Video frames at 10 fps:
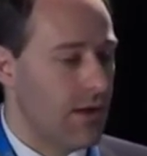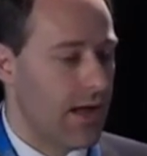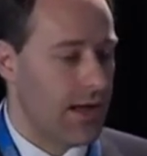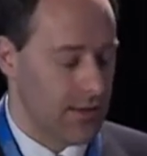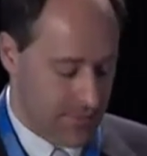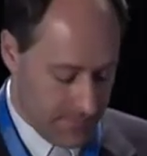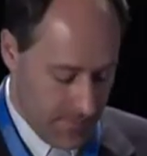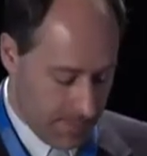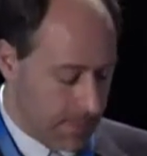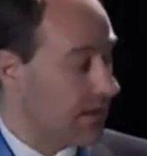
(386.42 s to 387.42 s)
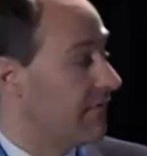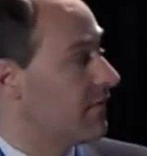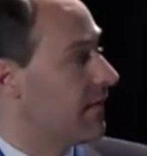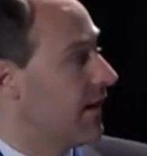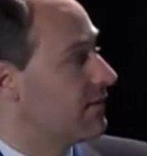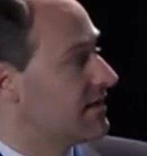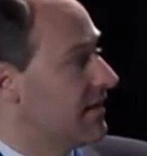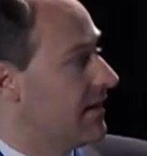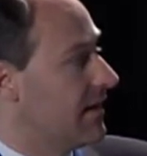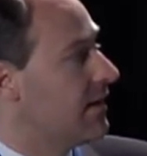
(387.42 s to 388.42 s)
And if you now
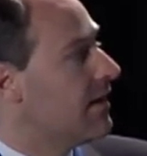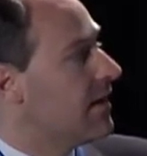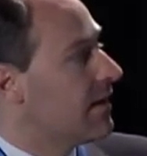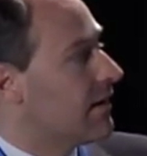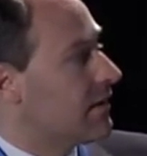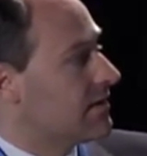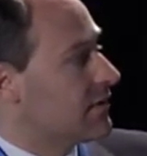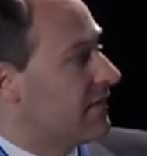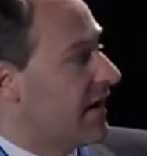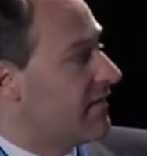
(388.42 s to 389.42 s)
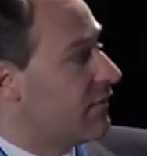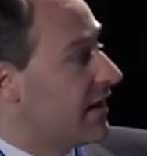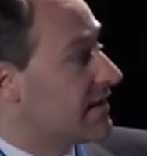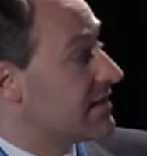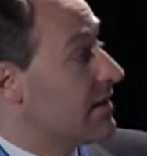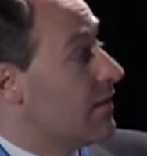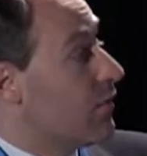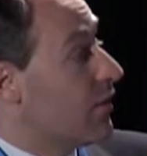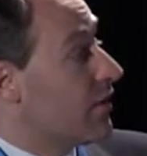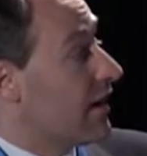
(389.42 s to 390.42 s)
see the survival rates,
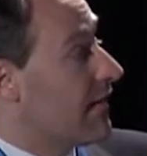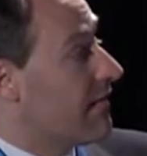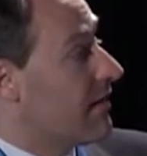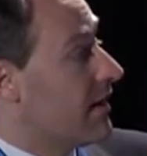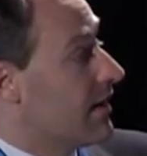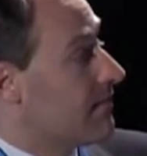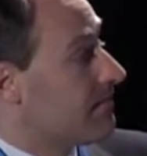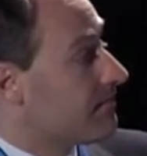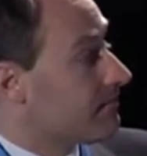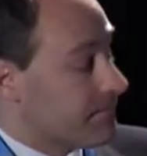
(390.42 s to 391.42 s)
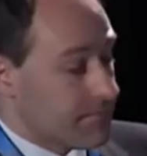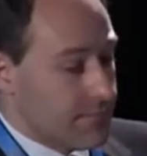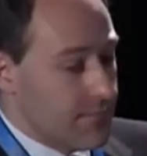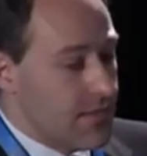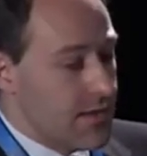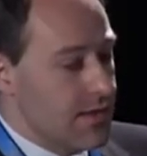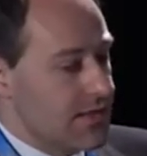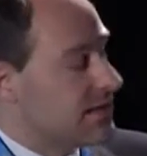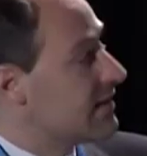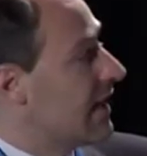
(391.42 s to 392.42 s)
where you have the
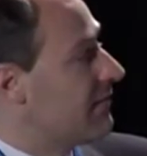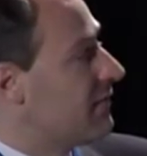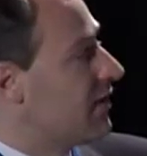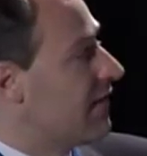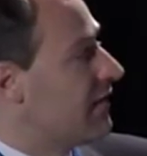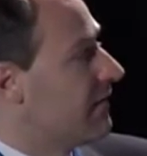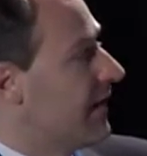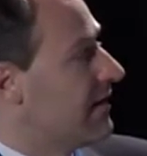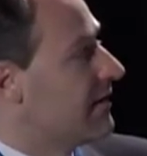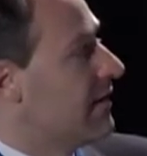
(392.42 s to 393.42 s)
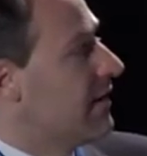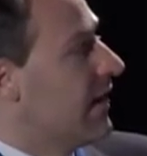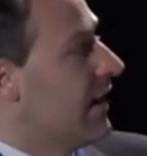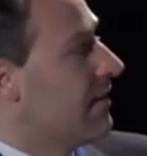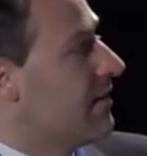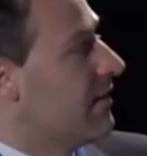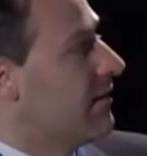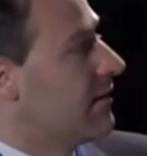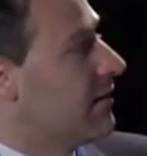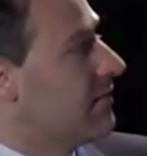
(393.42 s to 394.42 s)
time of an event and
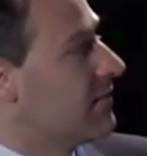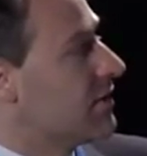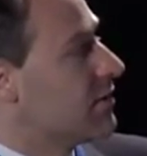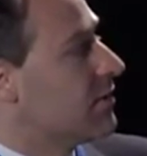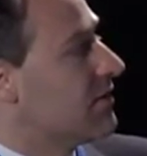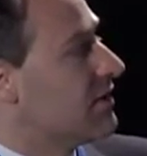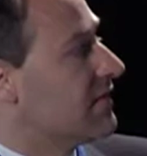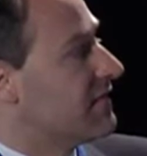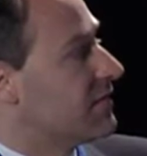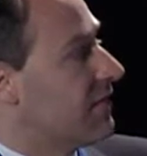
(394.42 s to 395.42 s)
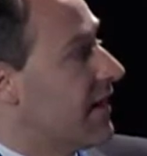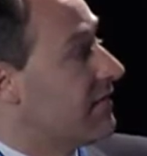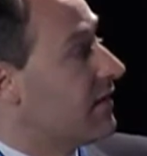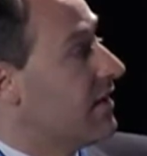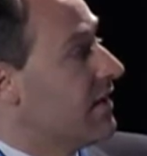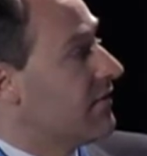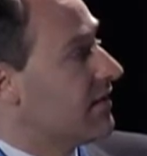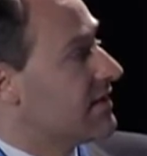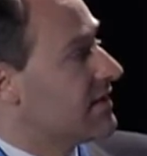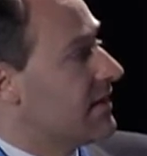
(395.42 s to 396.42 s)
the cumulative survival, you
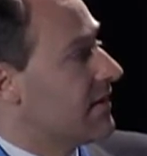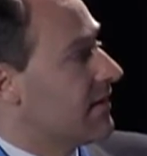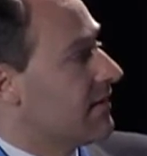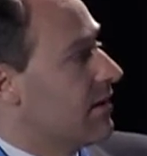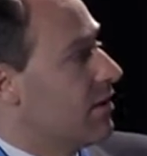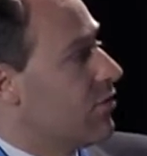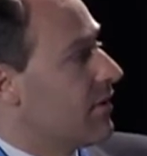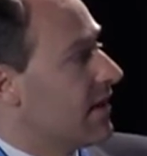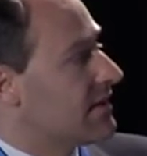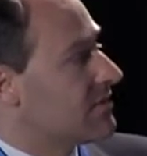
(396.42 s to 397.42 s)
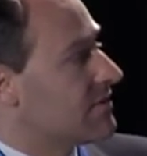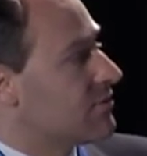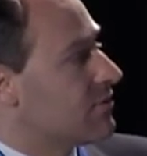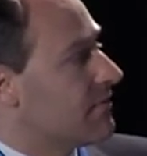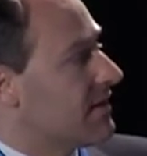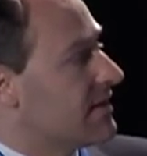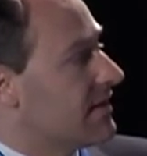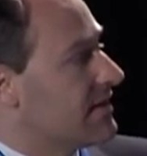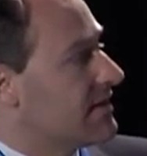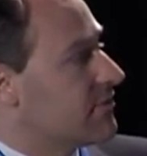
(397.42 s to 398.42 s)
can see that a low calcium score,
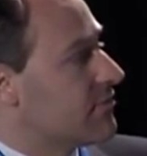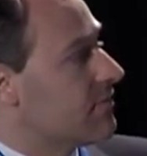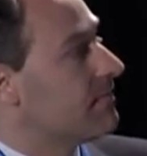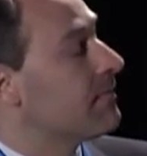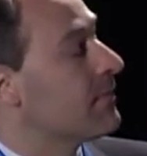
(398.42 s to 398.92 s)
basically 0,